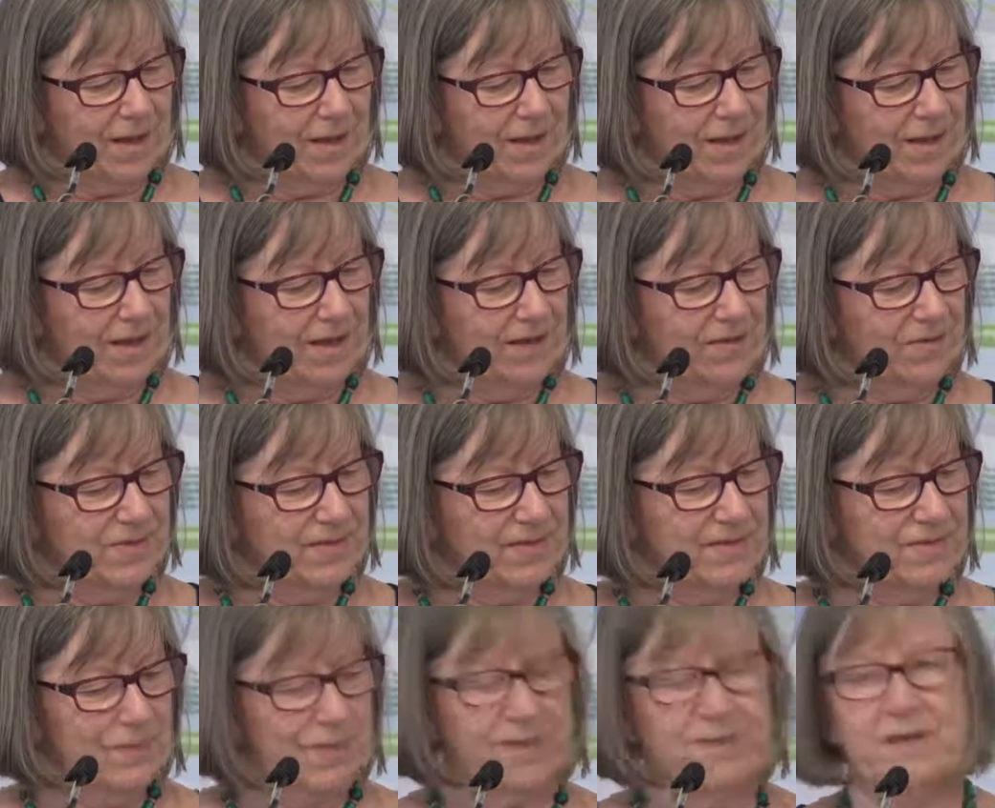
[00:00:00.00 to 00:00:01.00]
He
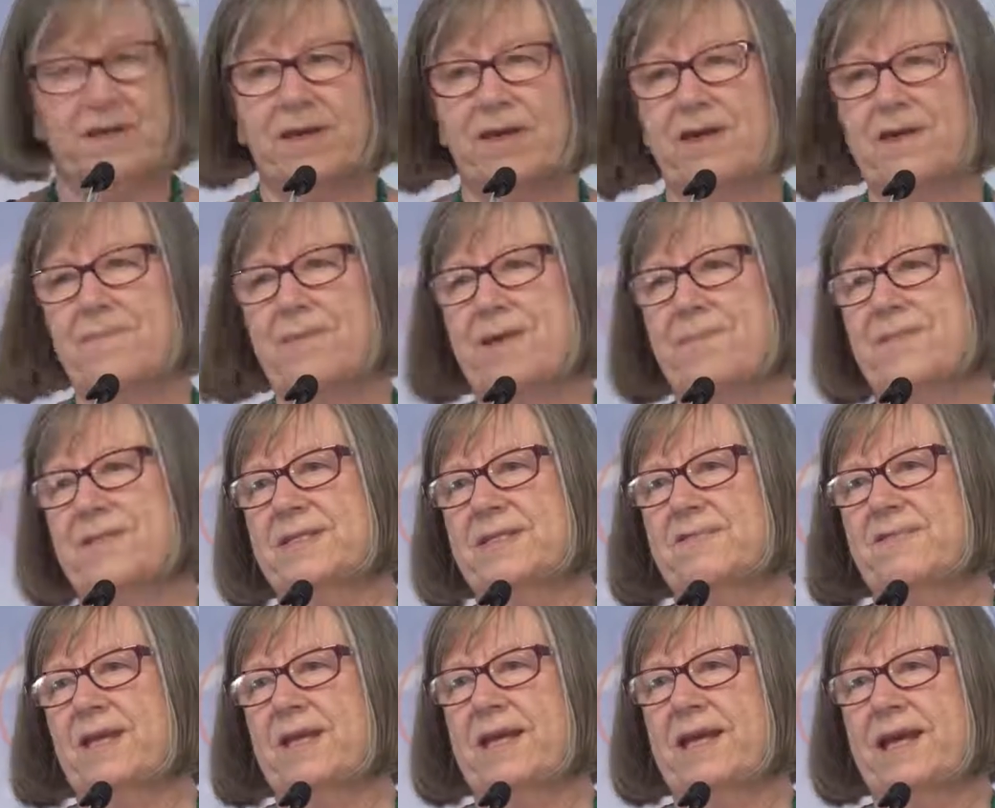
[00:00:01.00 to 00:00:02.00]
was one of the key members
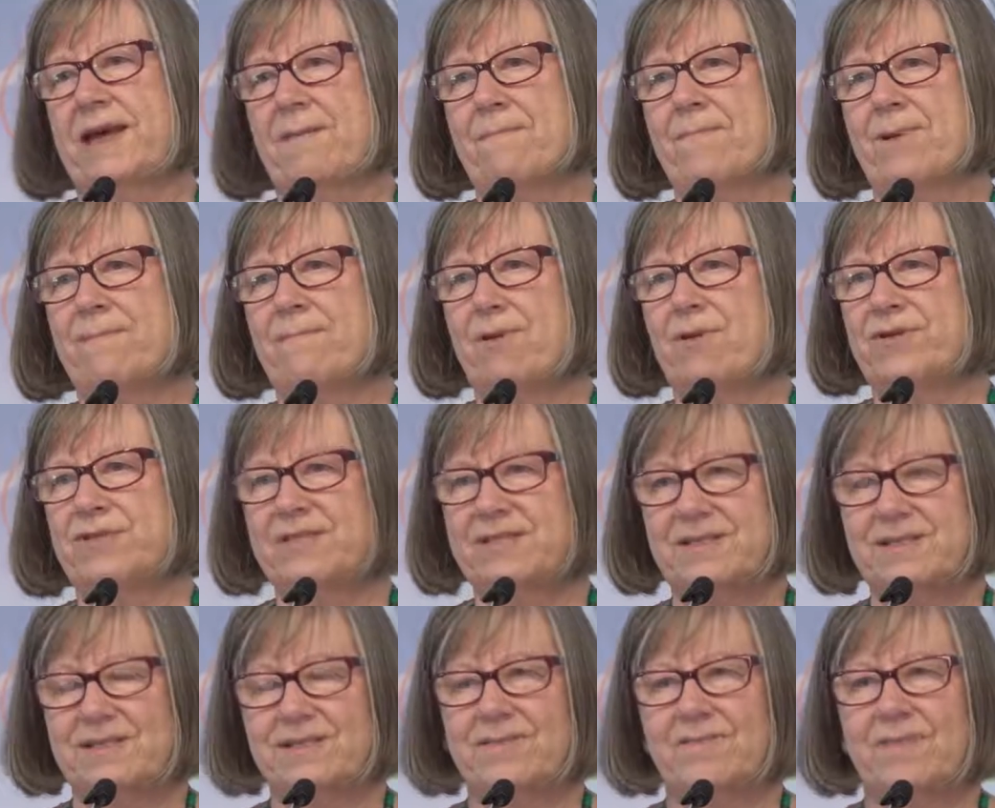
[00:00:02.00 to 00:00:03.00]
of the Lakemba
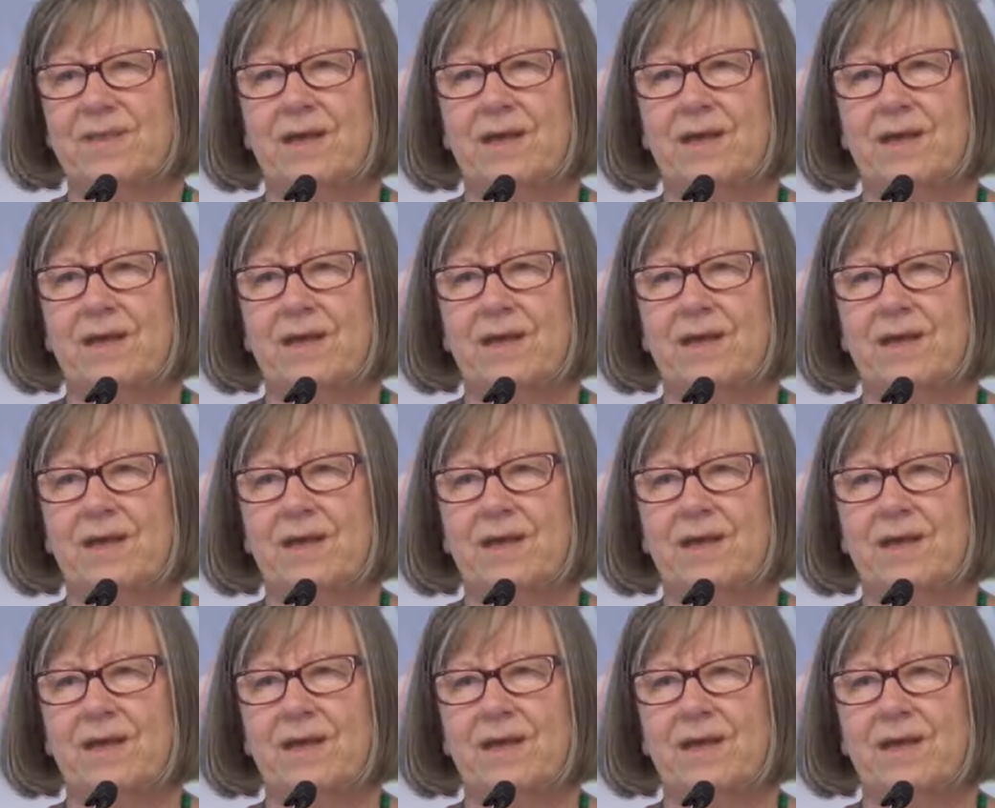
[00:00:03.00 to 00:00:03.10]
Mosque,